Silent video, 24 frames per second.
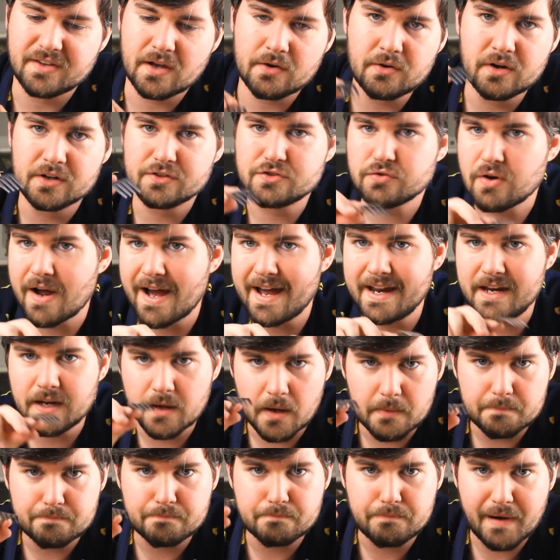I'm gonna try
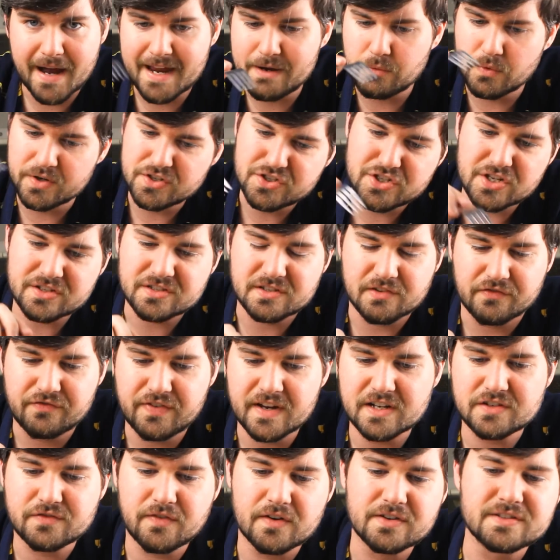a bite with just the
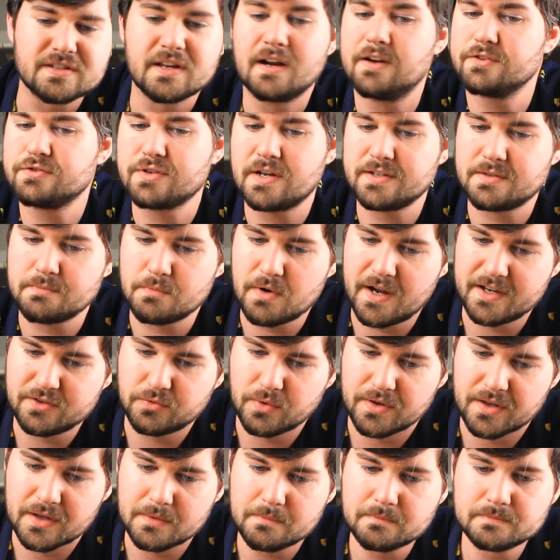fish first, and I'll try some rice
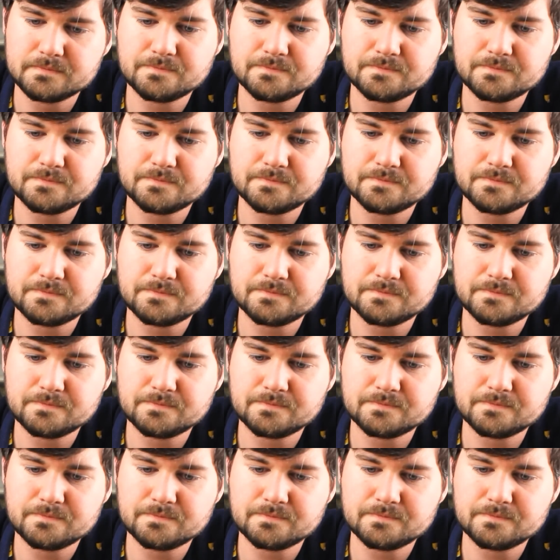with it.